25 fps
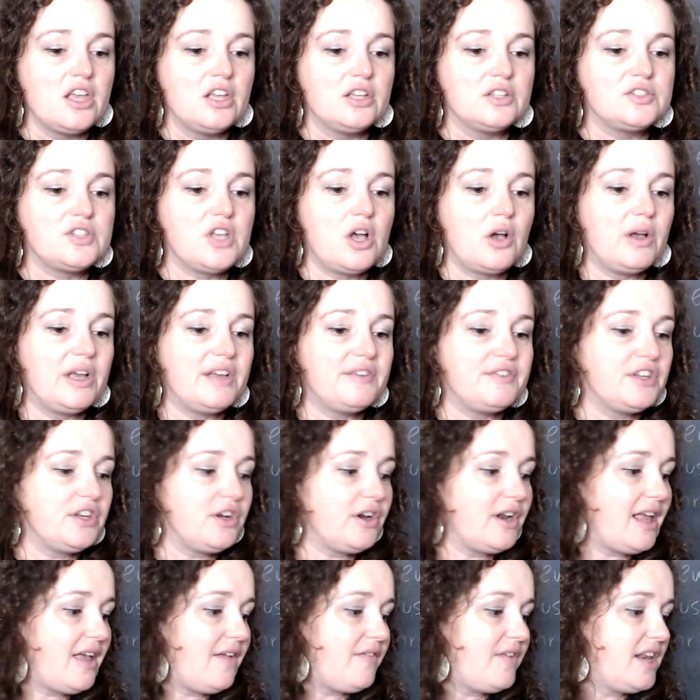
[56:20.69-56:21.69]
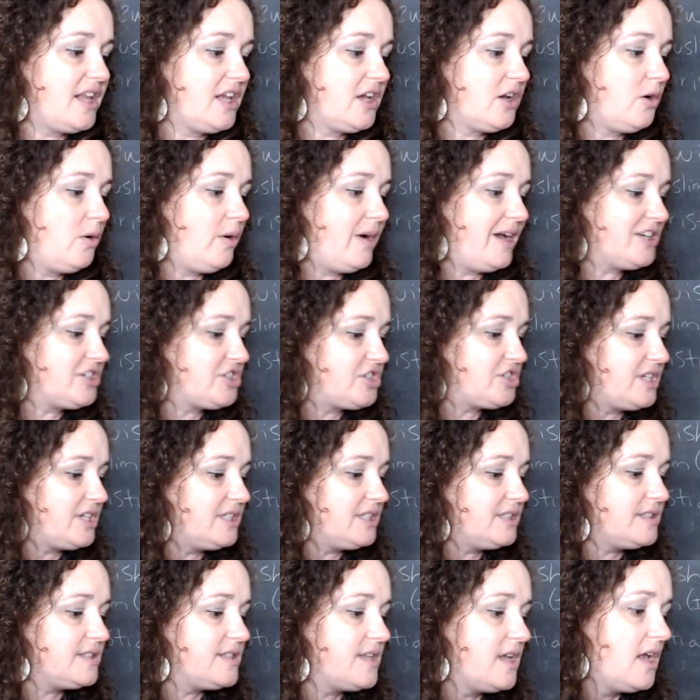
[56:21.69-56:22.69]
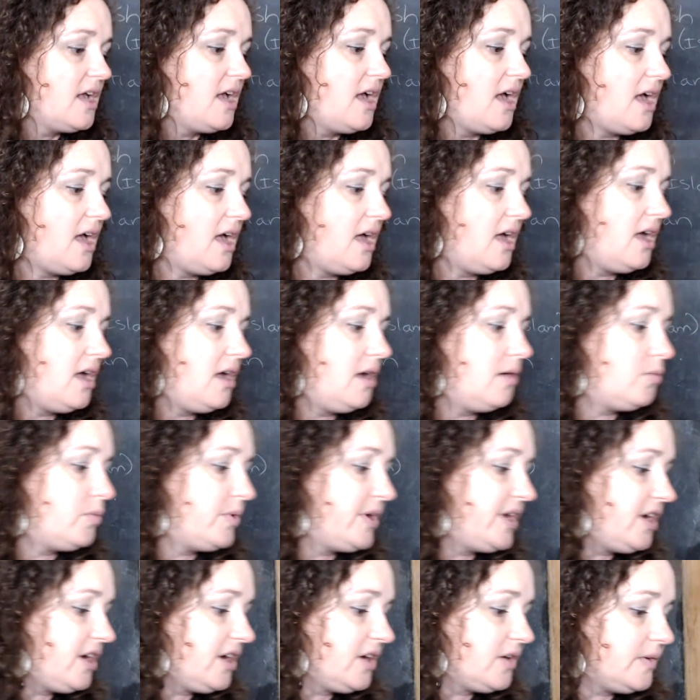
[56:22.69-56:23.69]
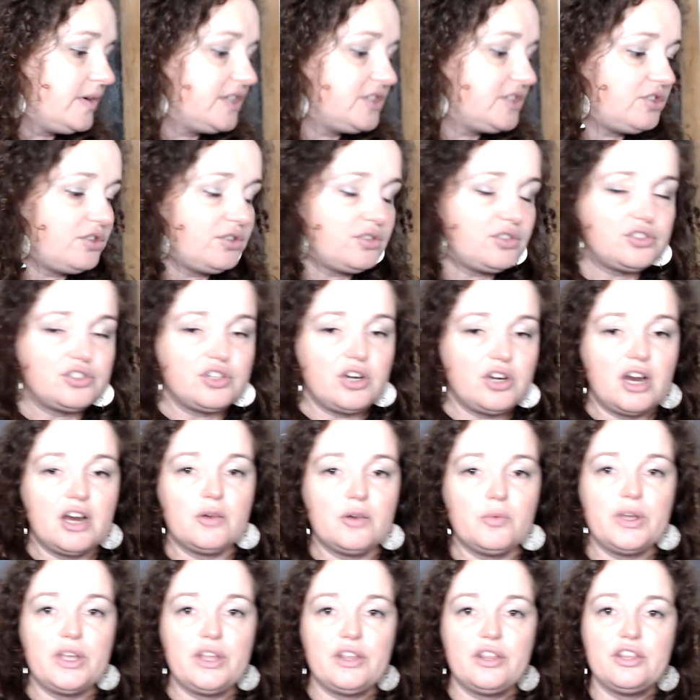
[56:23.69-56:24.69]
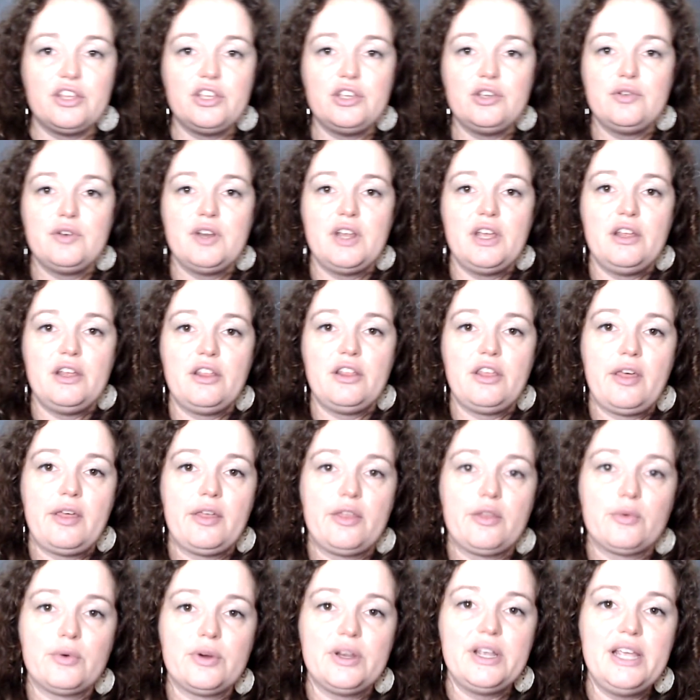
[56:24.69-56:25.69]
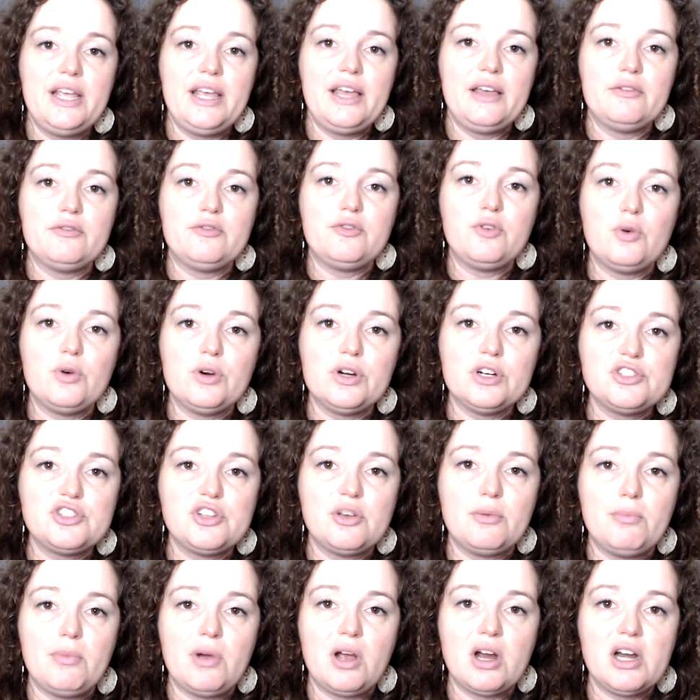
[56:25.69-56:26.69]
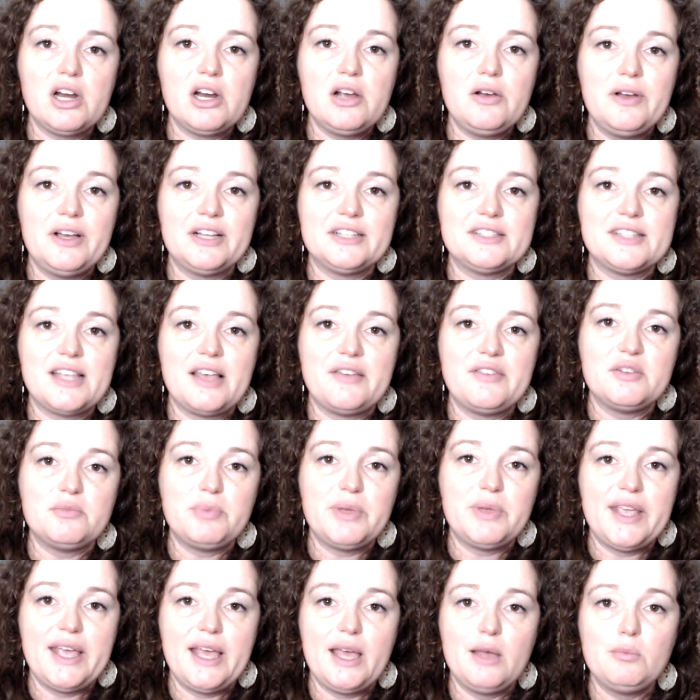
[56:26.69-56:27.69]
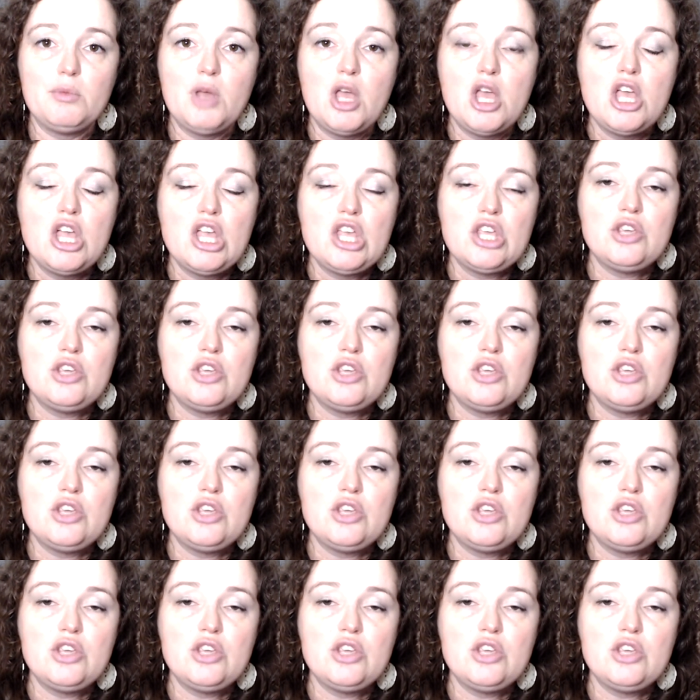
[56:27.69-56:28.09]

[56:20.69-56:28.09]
So if you don't have any questions, we are going to start with Unit 3 and 4 tomorrow at 7 p.m.